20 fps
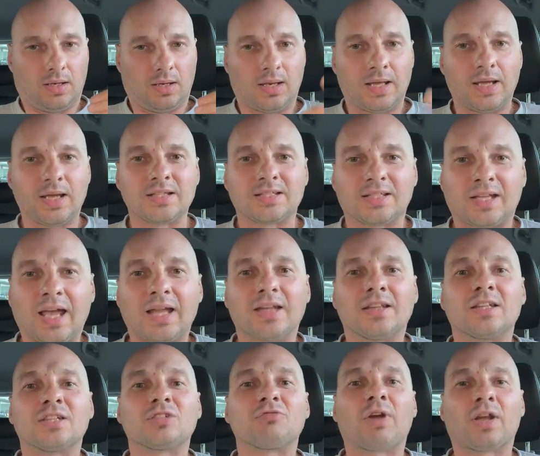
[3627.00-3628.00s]
Let us get
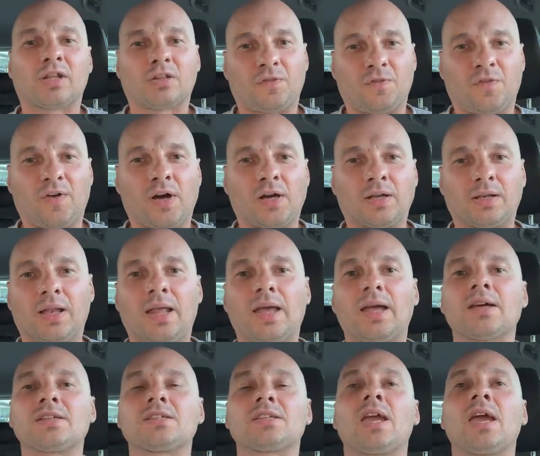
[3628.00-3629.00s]
this rectified. Let
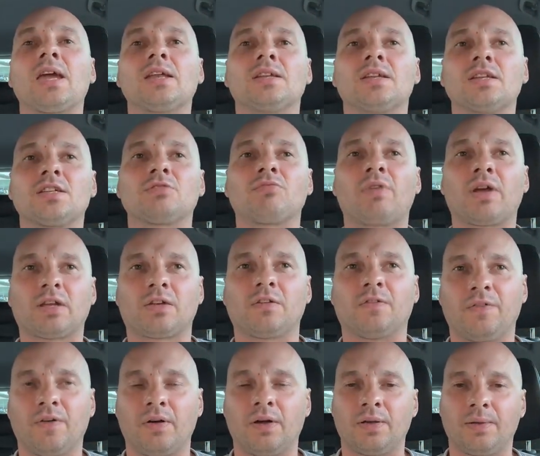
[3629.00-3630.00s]
us get this
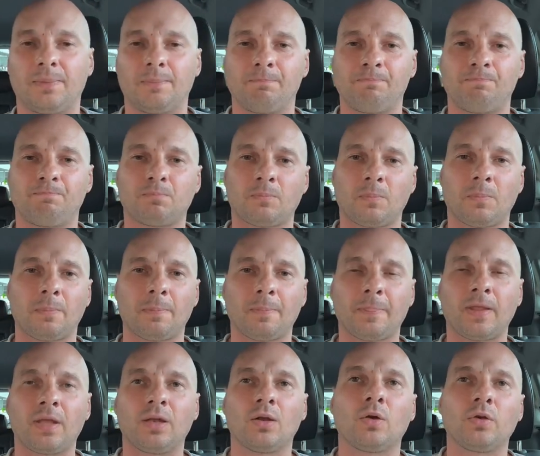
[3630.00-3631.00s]
rectified.
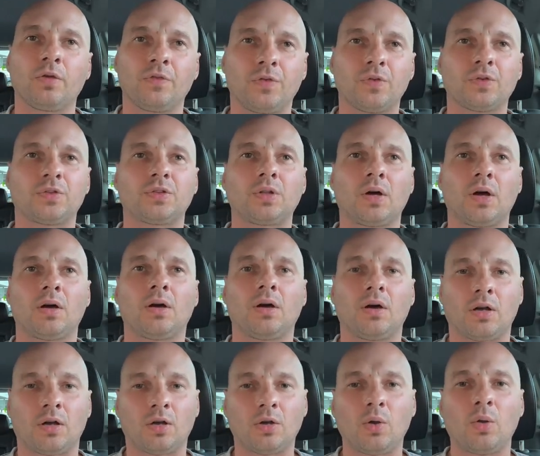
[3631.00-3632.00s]
You know, if you start
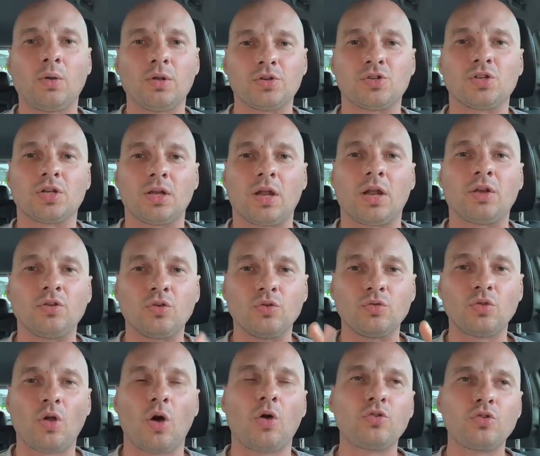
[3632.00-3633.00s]
acknowledging and you
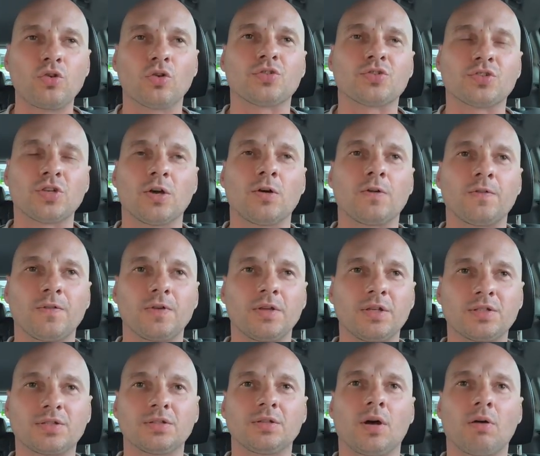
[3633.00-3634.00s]
know yourself,
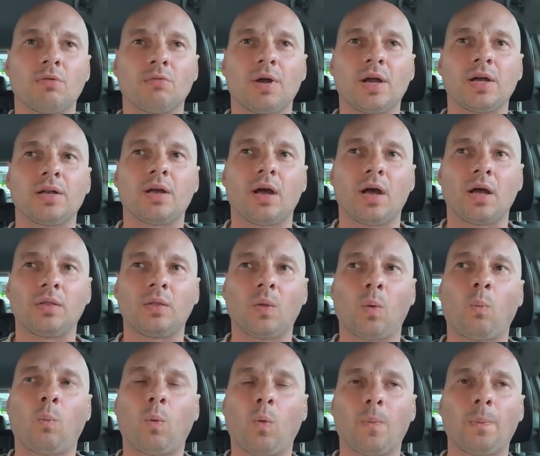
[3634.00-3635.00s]
it's not right. I
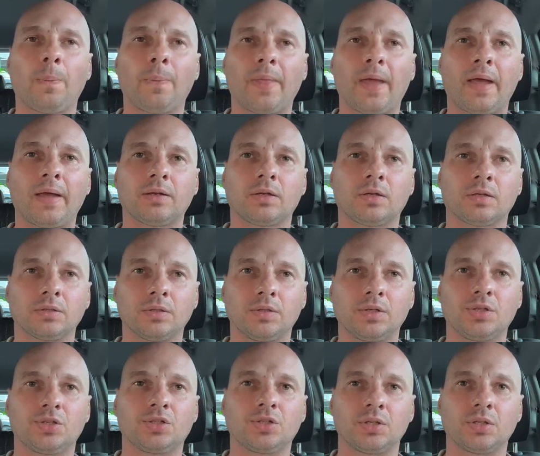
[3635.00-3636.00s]
don't want that
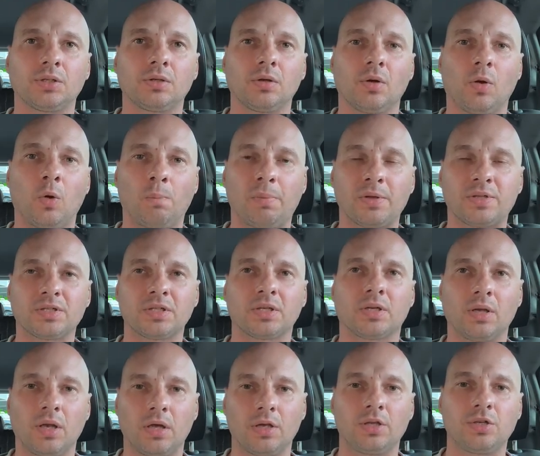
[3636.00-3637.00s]
condition or
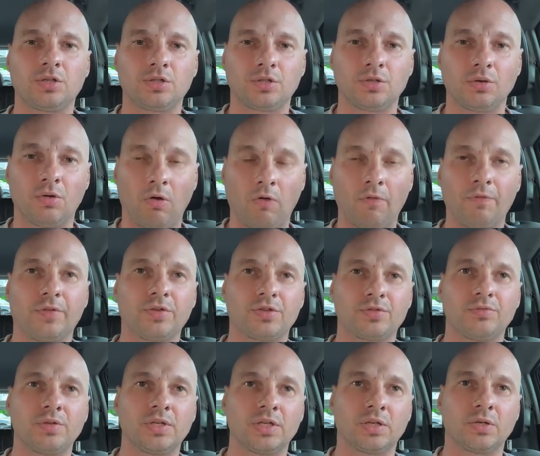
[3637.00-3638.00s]
particular issue on this
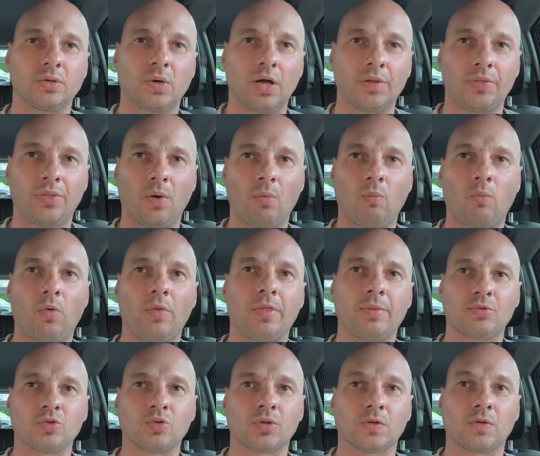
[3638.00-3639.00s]
vehicle. I don't want them
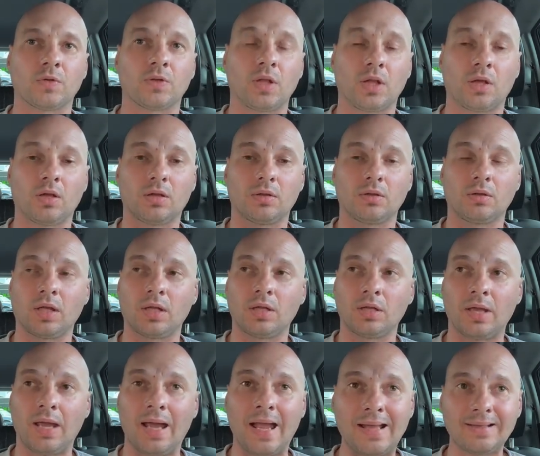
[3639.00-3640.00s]
to. They
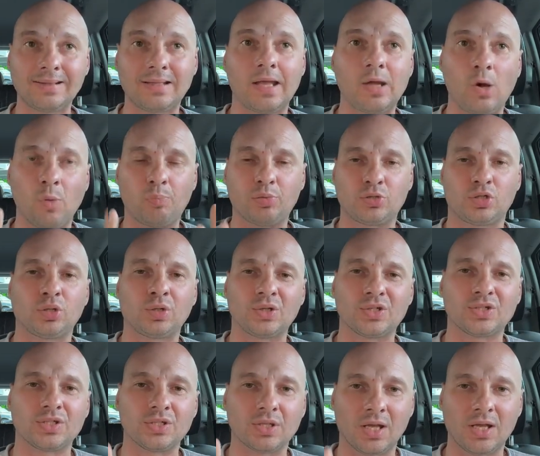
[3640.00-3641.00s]
had their
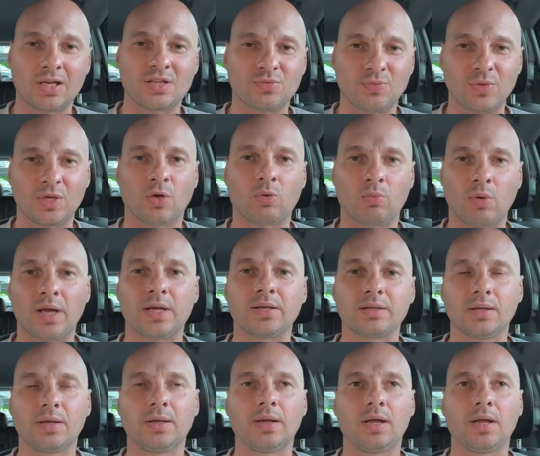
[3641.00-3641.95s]
opportunity to get this vehicle right